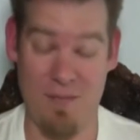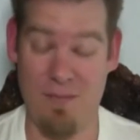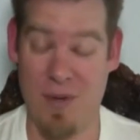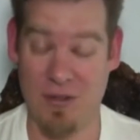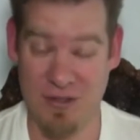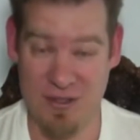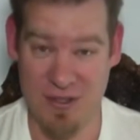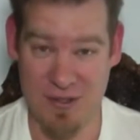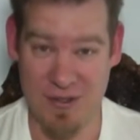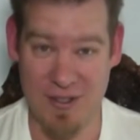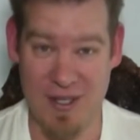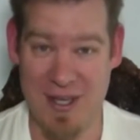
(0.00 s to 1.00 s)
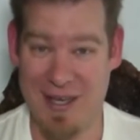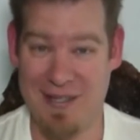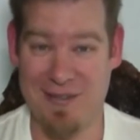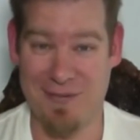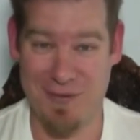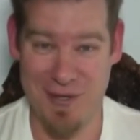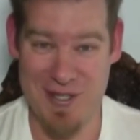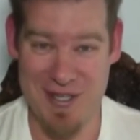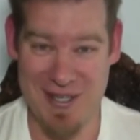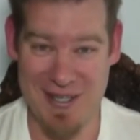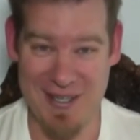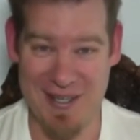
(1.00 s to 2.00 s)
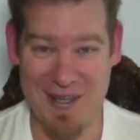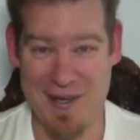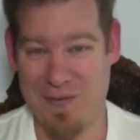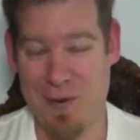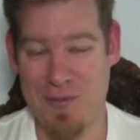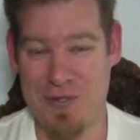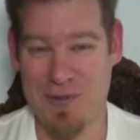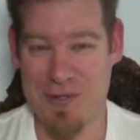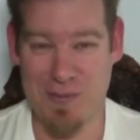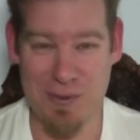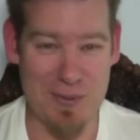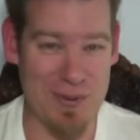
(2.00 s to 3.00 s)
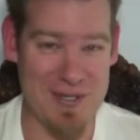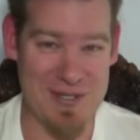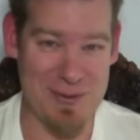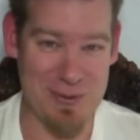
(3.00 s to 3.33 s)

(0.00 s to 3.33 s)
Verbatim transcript: a multitude and a diversity of open source blueprints,